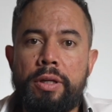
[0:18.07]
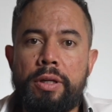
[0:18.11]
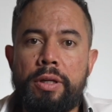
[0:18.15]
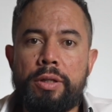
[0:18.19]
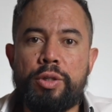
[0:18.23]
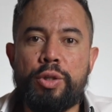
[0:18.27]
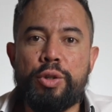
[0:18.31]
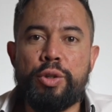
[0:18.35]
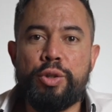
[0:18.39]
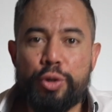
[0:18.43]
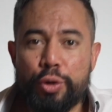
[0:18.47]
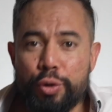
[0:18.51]

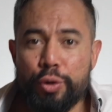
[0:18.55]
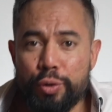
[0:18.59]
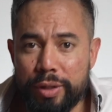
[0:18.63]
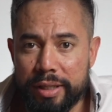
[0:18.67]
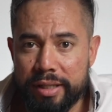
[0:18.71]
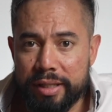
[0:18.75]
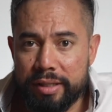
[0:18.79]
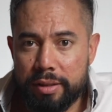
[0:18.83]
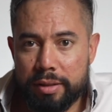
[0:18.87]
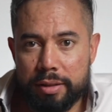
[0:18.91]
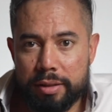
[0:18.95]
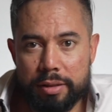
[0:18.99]
To do
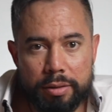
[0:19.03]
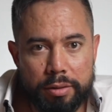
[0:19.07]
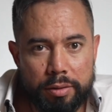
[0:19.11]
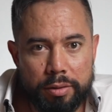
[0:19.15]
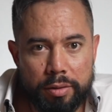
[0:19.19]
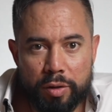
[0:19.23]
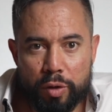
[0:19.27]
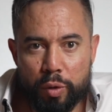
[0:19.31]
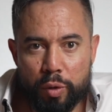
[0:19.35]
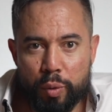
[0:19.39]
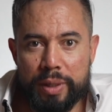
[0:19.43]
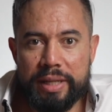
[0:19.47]
this,
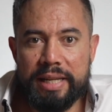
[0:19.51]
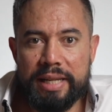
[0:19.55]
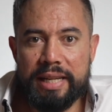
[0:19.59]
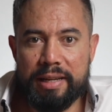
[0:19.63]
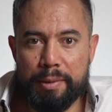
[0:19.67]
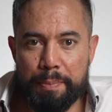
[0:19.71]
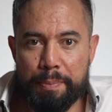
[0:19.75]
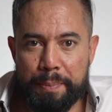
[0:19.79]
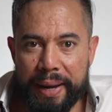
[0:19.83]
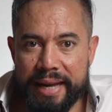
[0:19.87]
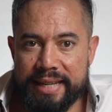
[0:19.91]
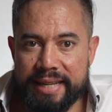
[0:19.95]
we need a
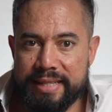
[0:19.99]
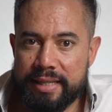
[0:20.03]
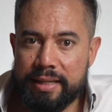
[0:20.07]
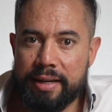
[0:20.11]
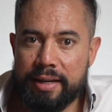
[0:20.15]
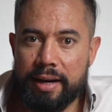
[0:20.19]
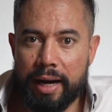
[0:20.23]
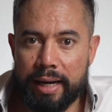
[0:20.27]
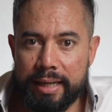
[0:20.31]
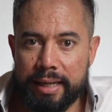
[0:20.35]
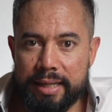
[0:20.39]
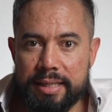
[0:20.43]
basic
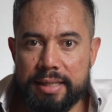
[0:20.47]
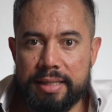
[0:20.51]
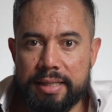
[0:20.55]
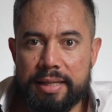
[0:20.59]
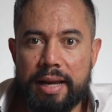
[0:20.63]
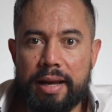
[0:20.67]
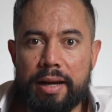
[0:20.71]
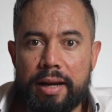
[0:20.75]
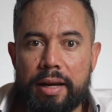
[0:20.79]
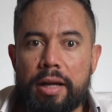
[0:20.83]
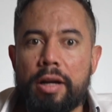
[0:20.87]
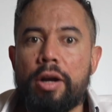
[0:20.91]

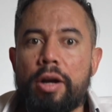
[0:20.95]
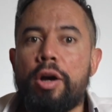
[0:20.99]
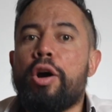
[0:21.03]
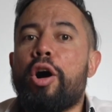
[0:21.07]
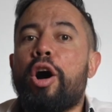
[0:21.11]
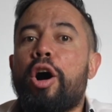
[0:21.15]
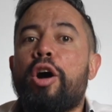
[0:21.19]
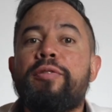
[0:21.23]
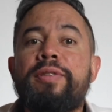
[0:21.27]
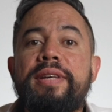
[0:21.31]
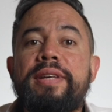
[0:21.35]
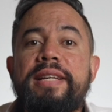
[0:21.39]
understanding
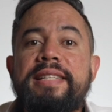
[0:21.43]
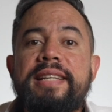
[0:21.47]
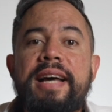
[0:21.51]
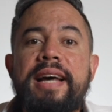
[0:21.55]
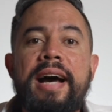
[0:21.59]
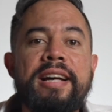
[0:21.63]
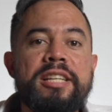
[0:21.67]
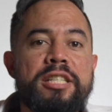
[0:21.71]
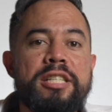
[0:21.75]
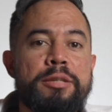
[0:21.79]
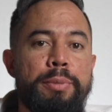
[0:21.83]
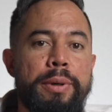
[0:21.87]
of these
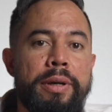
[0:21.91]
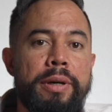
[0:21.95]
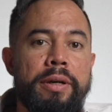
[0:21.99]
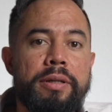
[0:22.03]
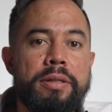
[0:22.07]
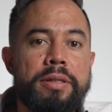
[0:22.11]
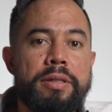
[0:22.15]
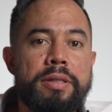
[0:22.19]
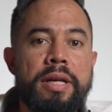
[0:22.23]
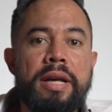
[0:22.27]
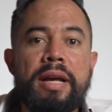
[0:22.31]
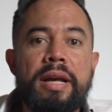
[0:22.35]

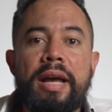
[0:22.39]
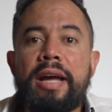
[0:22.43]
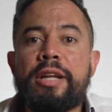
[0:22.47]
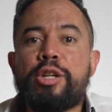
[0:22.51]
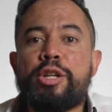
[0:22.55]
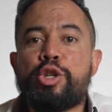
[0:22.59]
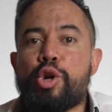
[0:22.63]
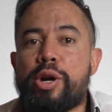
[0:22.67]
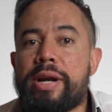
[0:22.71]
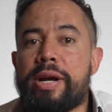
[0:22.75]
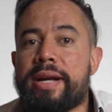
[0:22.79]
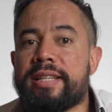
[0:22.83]
aspects and
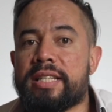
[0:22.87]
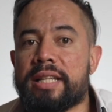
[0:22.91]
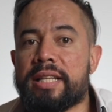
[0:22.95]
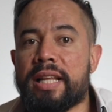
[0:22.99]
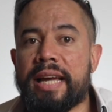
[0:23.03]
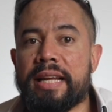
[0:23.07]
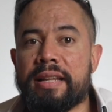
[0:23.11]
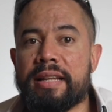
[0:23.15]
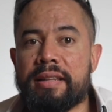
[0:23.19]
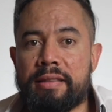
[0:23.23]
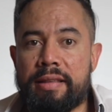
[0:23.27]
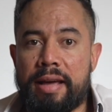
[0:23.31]

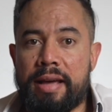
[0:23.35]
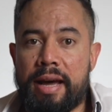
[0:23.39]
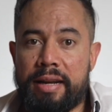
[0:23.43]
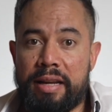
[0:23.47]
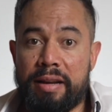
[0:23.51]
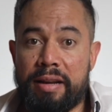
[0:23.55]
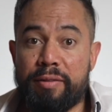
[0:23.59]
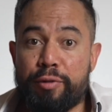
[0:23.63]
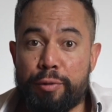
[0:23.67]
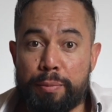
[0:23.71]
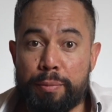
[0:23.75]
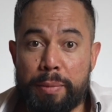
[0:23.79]
translate that
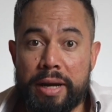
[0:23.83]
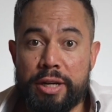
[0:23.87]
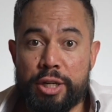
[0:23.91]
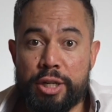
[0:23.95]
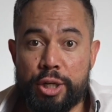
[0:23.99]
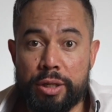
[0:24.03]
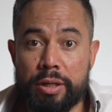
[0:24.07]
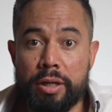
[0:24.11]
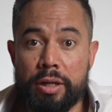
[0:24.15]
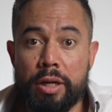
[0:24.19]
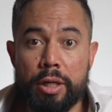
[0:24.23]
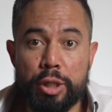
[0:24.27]

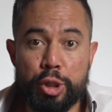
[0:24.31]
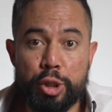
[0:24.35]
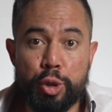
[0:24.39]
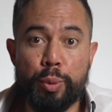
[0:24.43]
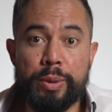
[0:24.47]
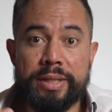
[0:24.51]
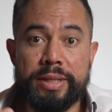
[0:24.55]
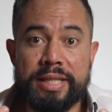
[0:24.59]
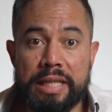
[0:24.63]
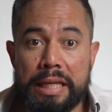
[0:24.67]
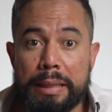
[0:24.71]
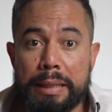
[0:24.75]
information to a
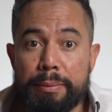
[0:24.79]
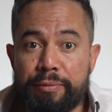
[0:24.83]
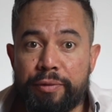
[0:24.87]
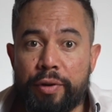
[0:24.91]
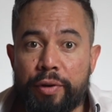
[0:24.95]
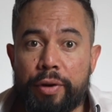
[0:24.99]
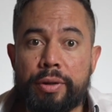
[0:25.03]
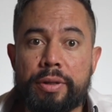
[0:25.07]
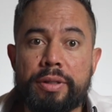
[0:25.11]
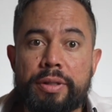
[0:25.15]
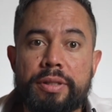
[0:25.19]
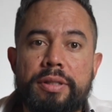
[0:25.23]
sleep
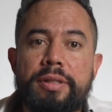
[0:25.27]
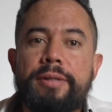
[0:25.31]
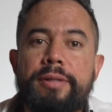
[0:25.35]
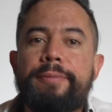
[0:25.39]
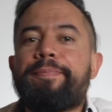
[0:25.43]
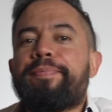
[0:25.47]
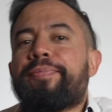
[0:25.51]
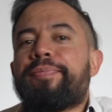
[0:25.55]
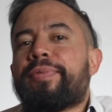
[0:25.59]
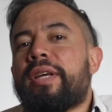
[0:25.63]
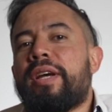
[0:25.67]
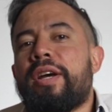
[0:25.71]
focus.
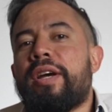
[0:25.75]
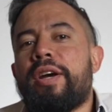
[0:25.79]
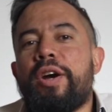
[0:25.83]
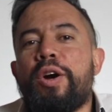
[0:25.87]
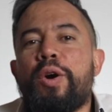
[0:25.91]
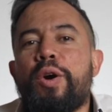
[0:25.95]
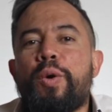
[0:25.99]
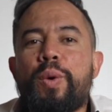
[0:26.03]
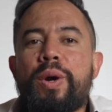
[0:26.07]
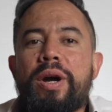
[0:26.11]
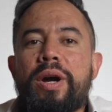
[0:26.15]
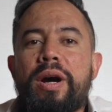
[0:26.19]

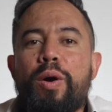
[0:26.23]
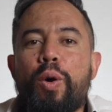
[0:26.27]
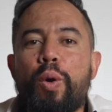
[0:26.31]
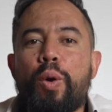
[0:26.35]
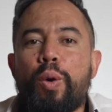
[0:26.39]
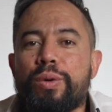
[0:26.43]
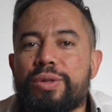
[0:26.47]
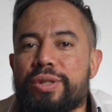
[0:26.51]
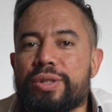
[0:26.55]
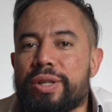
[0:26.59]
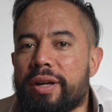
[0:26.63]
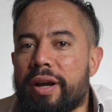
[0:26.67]
We are
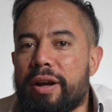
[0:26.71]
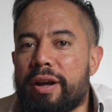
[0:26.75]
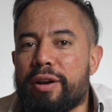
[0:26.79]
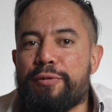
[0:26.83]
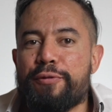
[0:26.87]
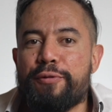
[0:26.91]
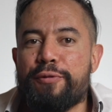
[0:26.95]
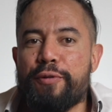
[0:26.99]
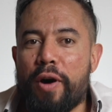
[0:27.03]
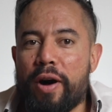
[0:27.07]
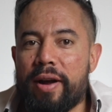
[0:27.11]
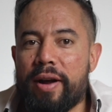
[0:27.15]
also going to
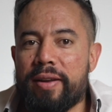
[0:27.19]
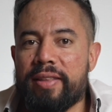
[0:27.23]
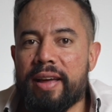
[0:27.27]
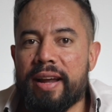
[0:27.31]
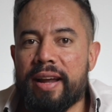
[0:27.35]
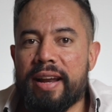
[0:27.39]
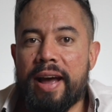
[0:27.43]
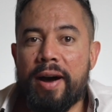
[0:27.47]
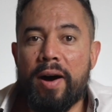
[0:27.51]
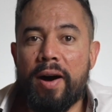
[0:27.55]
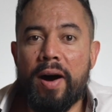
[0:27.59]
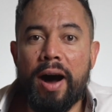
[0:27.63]
find that
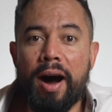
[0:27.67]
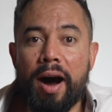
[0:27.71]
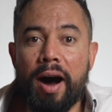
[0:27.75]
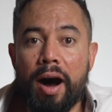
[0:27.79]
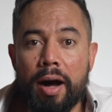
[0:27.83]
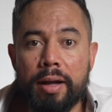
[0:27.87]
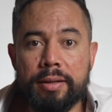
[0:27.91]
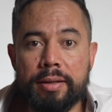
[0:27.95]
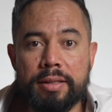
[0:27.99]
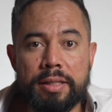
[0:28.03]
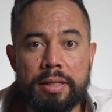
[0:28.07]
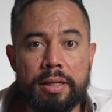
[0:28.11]
our
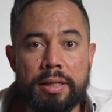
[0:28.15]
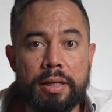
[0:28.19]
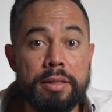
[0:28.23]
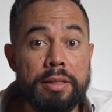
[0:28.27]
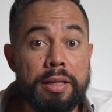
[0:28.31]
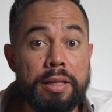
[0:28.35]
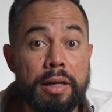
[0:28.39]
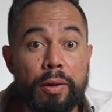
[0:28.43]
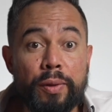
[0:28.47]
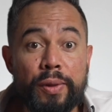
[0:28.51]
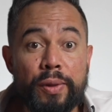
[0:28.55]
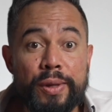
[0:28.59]
hearts
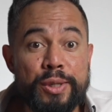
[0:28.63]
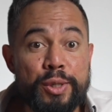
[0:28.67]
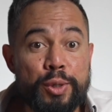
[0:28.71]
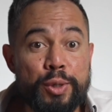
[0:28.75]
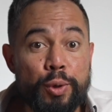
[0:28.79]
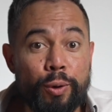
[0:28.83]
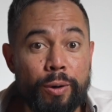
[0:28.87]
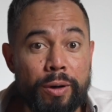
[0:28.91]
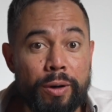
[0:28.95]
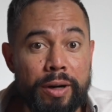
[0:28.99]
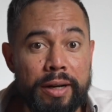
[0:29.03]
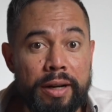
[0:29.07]
tell the
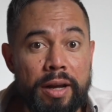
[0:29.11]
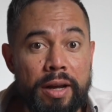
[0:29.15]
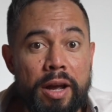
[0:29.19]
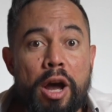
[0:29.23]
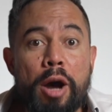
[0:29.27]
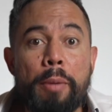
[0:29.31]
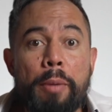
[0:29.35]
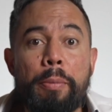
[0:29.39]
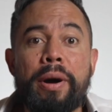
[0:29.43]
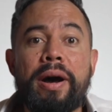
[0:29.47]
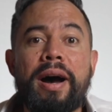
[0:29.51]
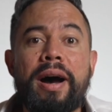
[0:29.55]
story
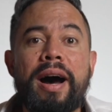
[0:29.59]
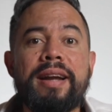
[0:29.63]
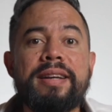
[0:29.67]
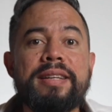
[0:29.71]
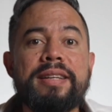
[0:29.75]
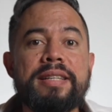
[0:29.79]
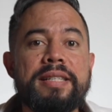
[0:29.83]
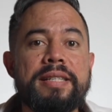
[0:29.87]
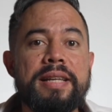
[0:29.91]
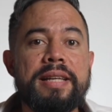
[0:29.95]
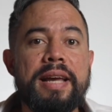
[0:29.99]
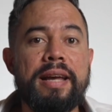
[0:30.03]
by
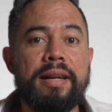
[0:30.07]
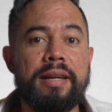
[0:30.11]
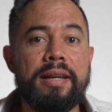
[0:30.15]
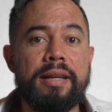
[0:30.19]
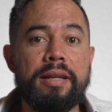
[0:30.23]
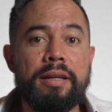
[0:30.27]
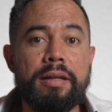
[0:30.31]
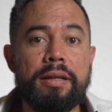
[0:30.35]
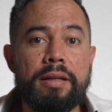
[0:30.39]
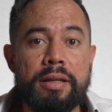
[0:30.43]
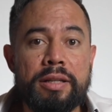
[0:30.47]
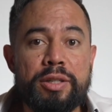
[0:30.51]

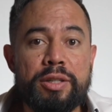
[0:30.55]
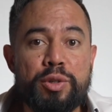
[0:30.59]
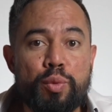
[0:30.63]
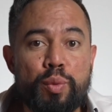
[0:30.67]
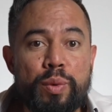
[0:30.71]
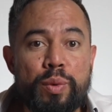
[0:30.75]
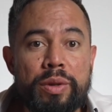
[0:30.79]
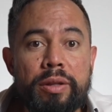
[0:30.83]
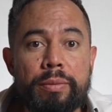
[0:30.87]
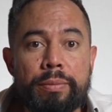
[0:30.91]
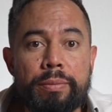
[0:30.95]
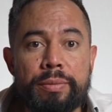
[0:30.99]
understanding its
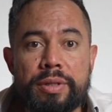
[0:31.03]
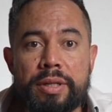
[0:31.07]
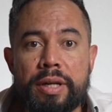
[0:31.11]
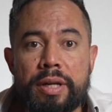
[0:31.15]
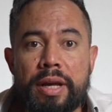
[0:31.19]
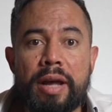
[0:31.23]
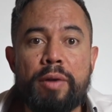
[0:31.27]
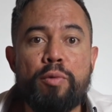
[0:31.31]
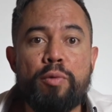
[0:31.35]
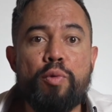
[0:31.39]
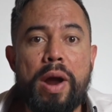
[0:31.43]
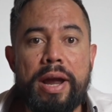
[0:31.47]
rhythms
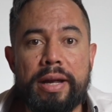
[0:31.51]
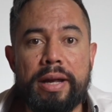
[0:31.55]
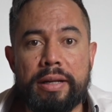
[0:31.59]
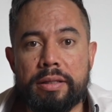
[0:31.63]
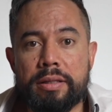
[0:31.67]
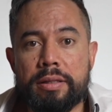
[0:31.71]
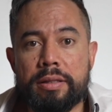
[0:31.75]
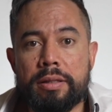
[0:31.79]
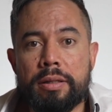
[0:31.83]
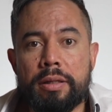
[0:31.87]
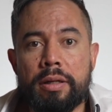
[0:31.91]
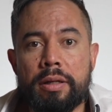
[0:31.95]
and
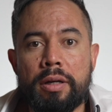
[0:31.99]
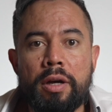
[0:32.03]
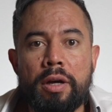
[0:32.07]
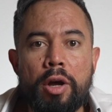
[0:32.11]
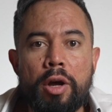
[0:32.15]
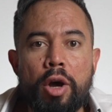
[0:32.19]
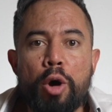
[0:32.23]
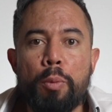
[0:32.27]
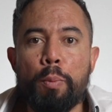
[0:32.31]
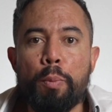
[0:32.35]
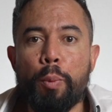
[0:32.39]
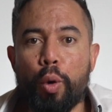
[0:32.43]
rates.
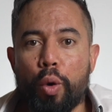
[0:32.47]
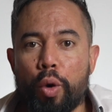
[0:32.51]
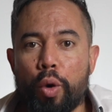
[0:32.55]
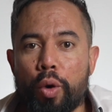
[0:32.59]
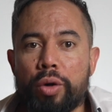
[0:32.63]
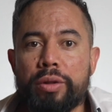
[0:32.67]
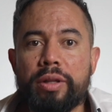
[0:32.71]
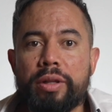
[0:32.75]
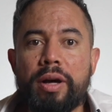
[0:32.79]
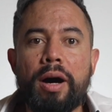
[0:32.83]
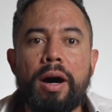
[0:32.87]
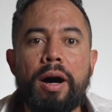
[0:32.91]
More on
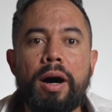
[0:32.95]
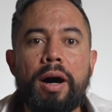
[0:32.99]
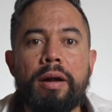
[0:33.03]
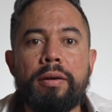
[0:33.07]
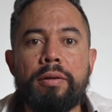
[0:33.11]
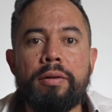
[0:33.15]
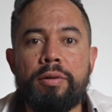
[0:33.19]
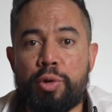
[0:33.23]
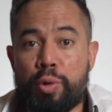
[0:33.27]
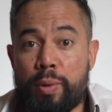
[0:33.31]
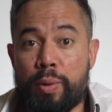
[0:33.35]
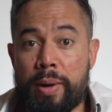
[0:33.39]
the
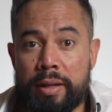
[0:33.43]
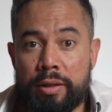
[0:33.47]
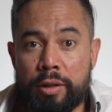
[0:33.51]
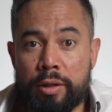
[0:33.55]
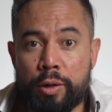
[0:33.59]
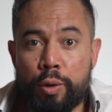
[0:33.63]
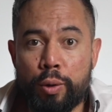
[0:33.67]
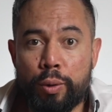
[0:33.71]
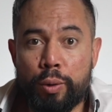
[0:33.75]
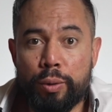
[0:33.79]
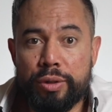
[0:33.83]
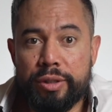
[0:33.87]
heart throughout the
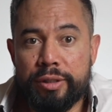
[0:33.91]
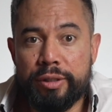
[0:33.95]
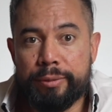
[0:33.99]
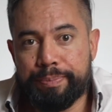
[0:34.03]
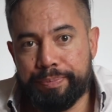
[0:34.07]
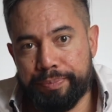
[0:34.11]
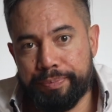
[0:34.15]
course.